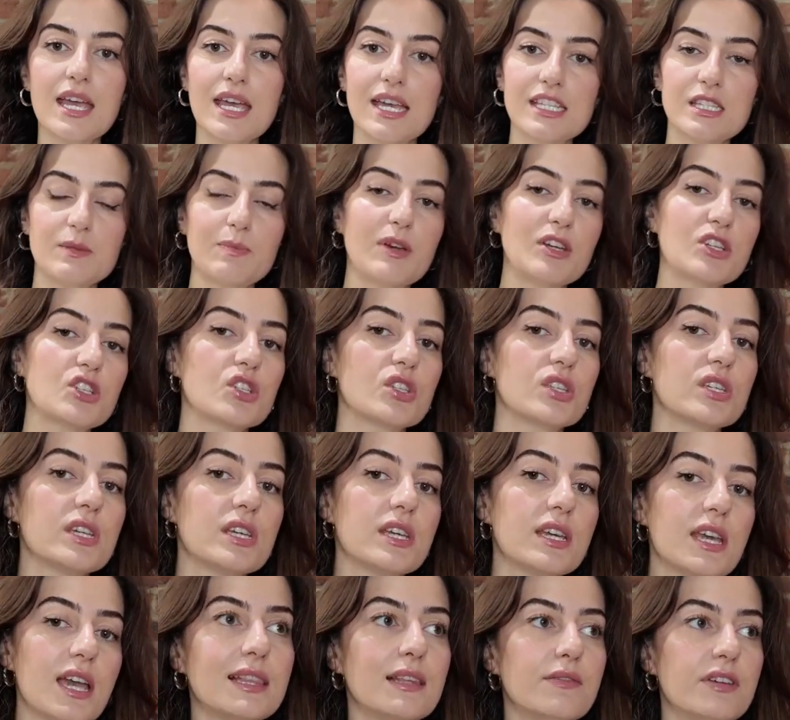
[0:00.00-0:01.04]

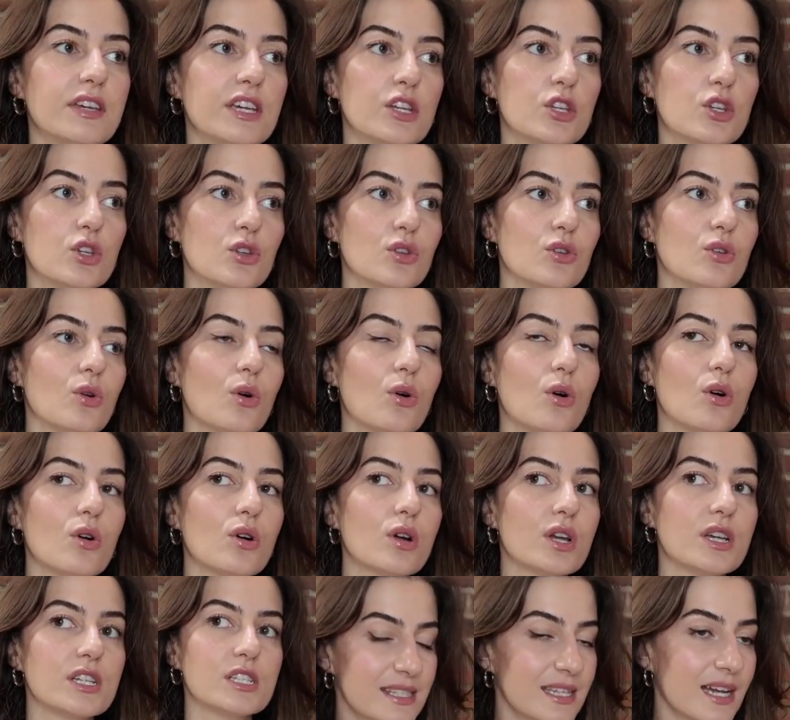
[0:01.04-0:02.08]
especially living in New
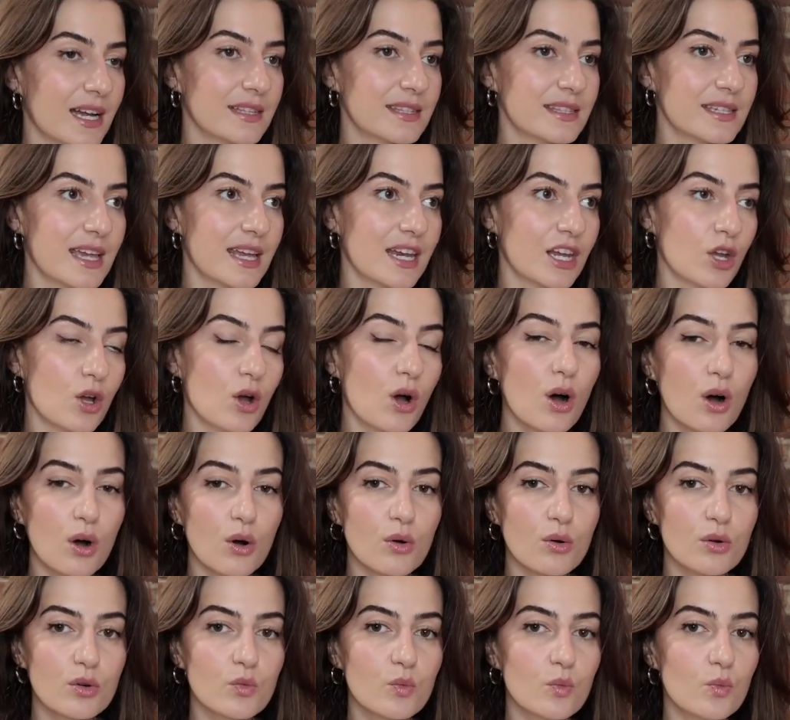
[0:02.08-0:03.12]
York. It starts getting
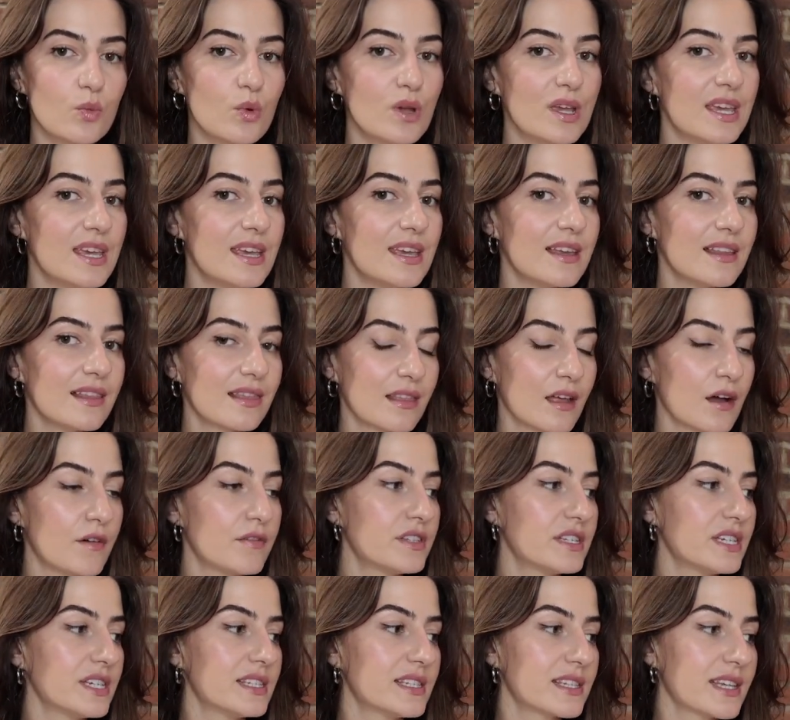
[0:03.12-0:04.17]
cold. We love
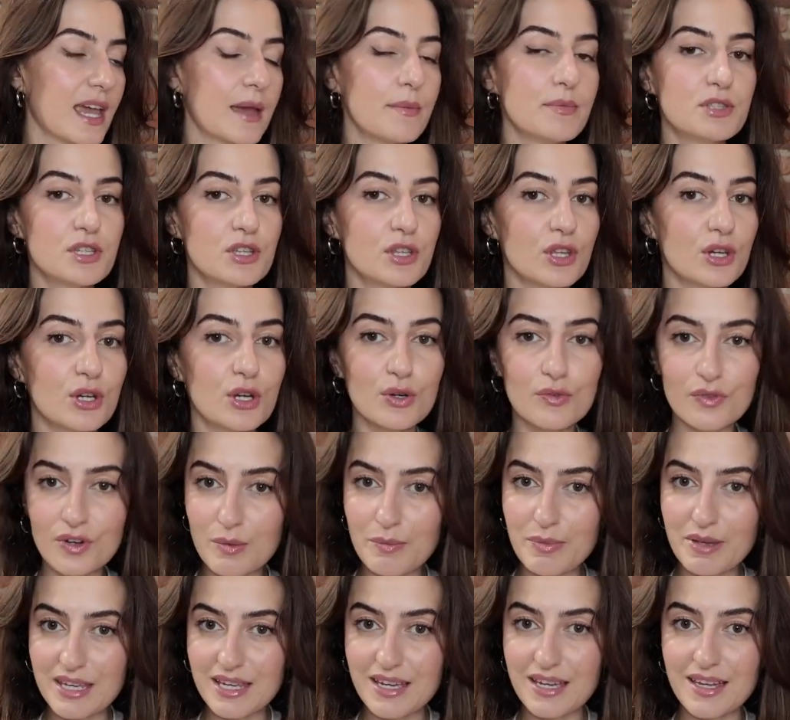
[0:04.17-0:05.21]
to escape to the
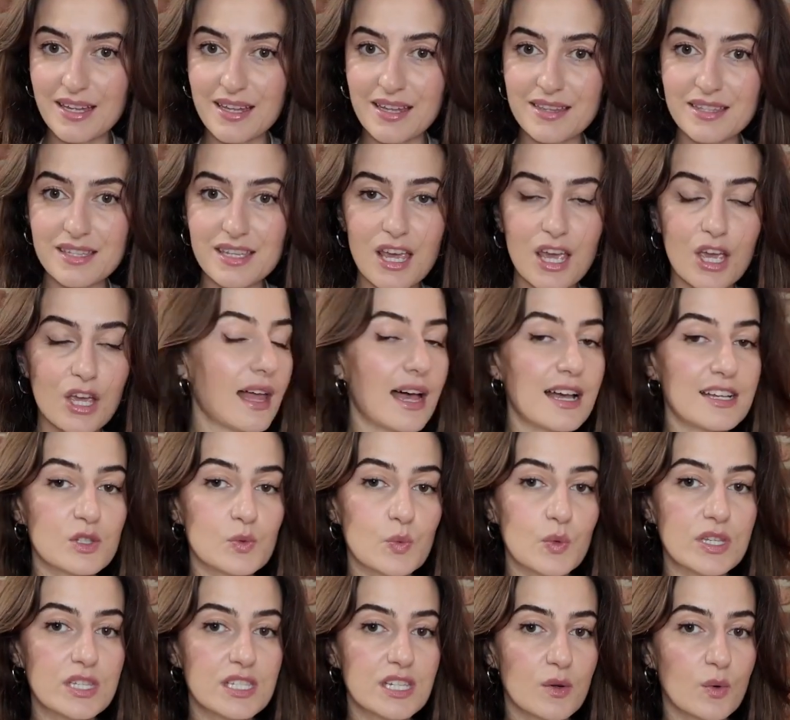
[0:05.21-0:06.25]
Caribbean. Last
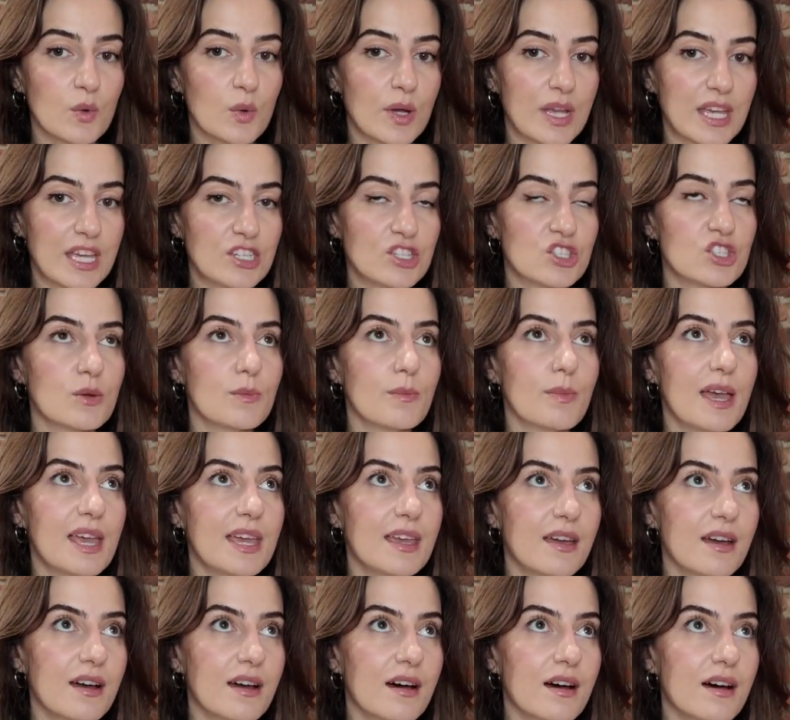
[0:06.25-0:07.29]
winter we were in
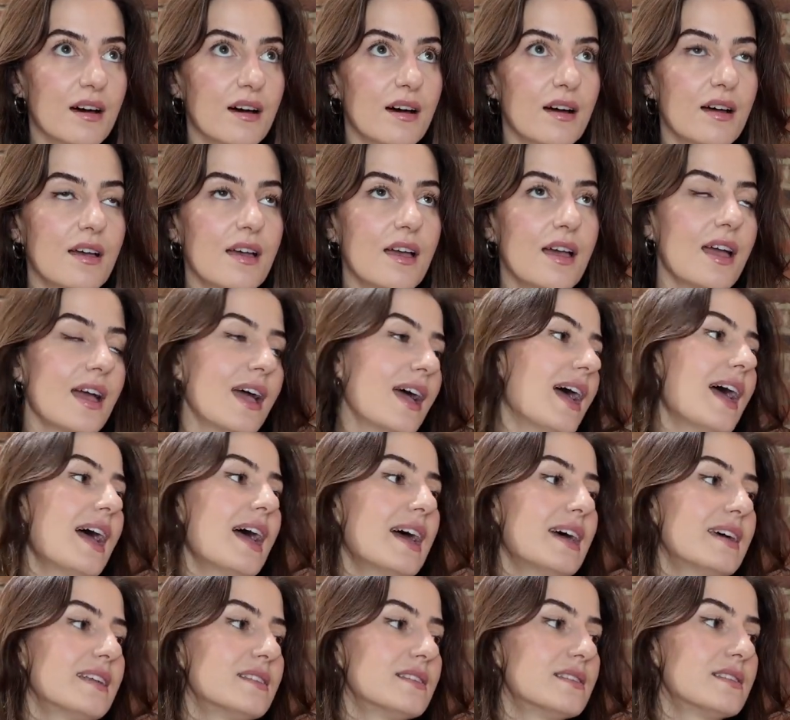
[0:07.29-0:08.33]
Jamaica,
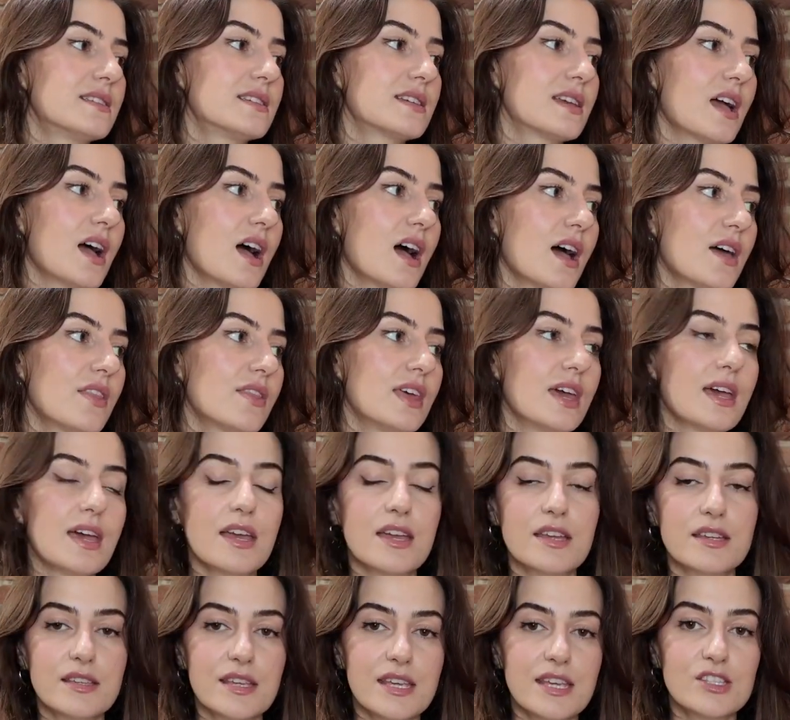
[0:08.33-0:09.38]
and
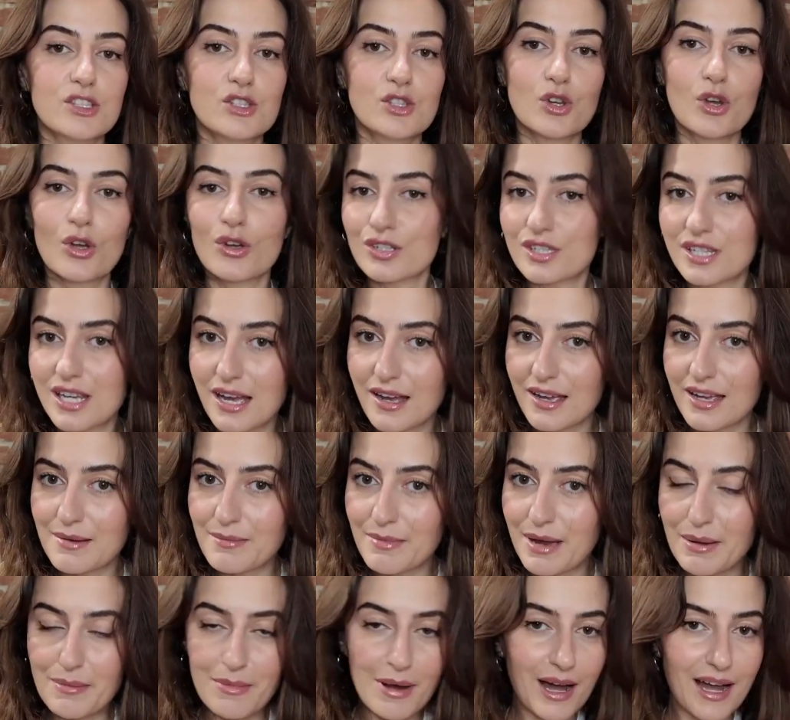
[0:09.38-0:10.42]
there is no doubt in
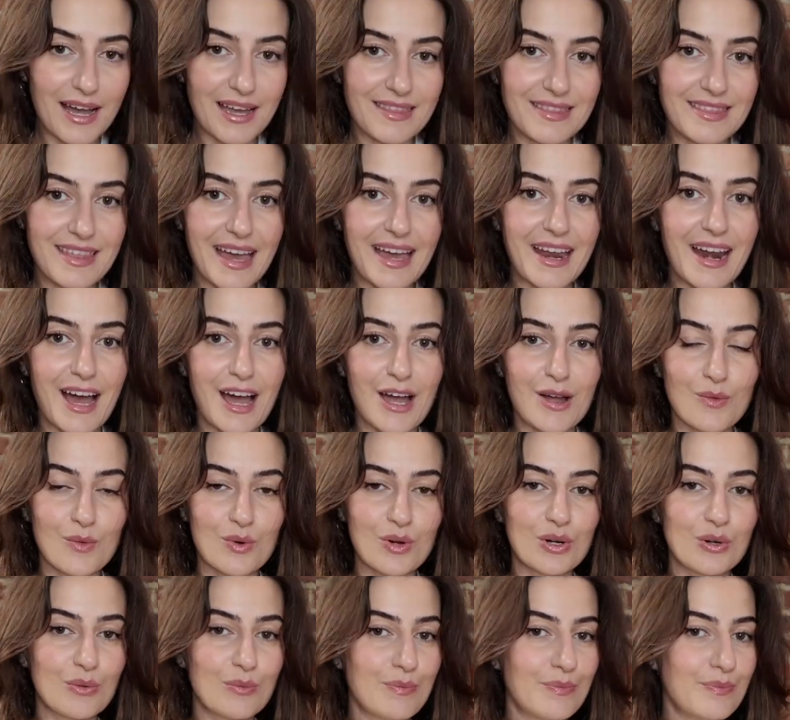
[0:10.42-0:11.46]
my mind that I
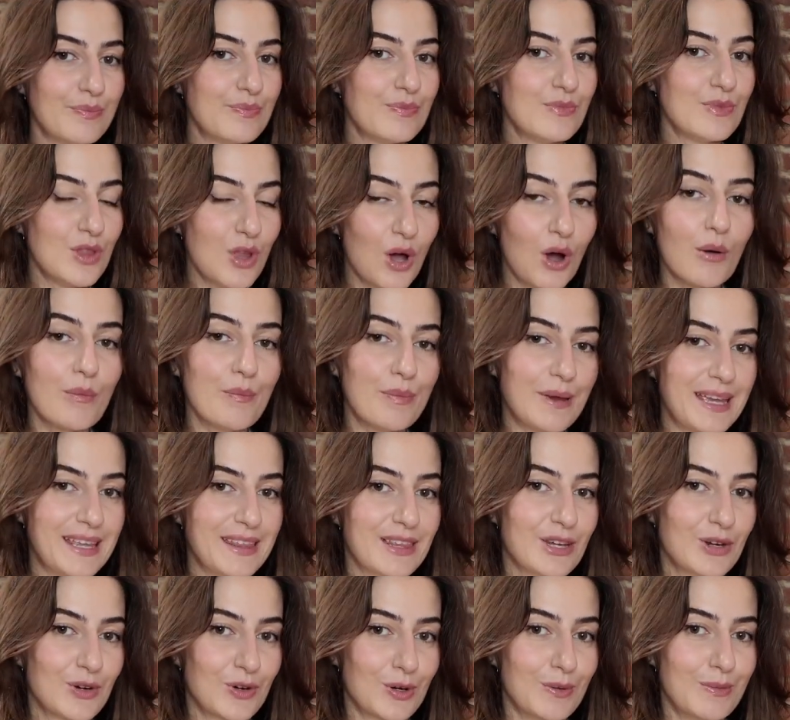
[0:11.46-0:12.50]
will not be in
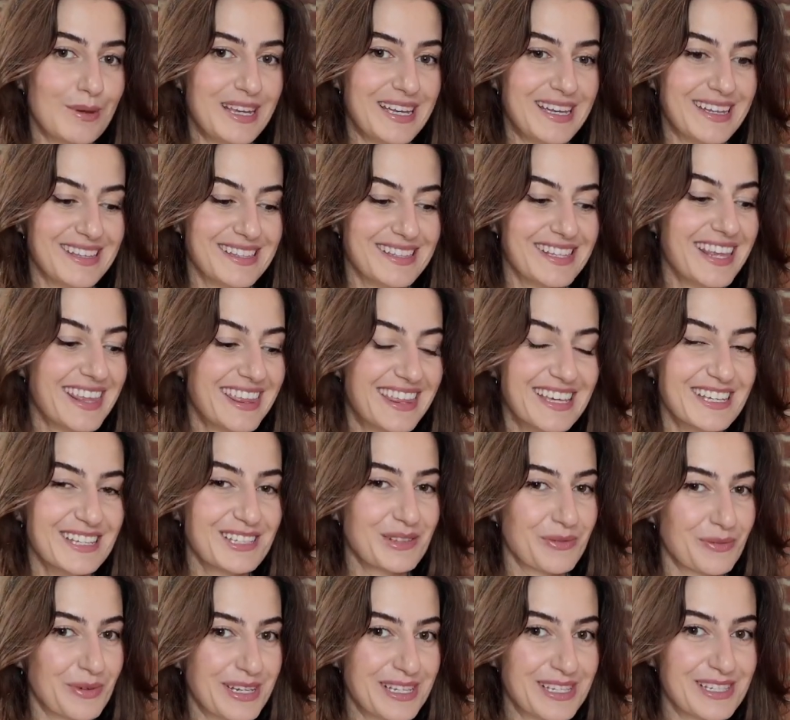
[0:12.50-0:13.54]
the Caribbean
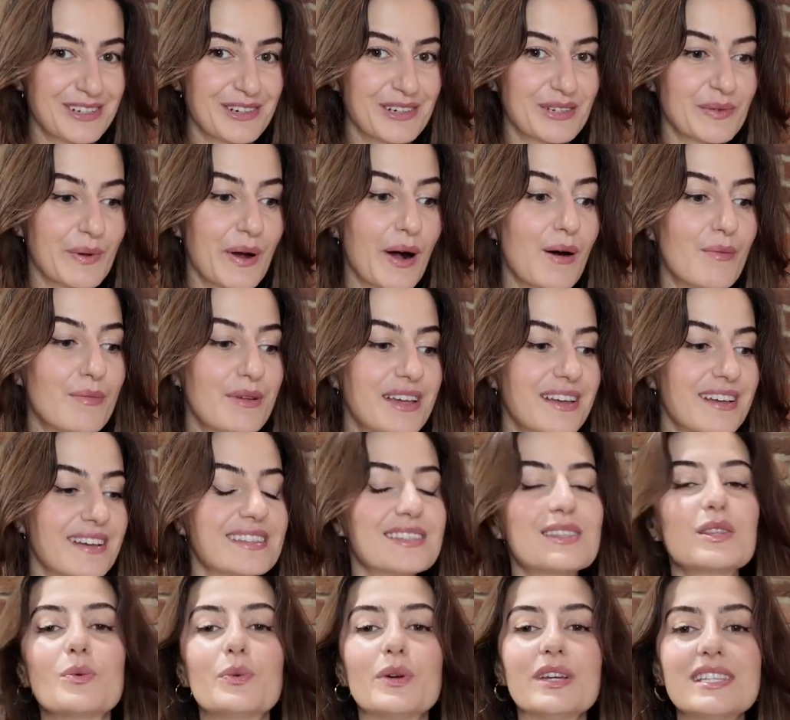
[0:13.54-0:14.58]
this winter as well, because
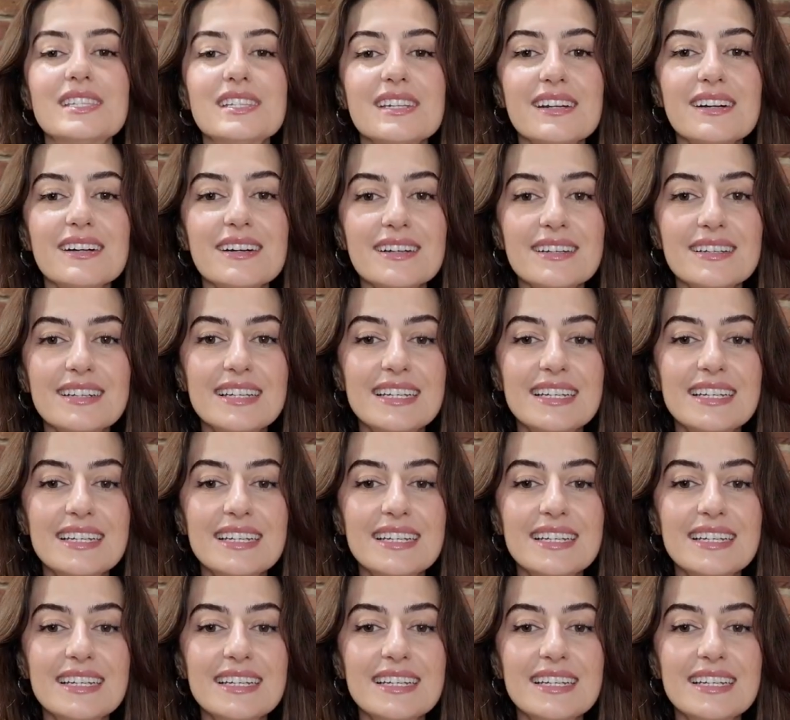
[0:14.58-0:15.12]
the winter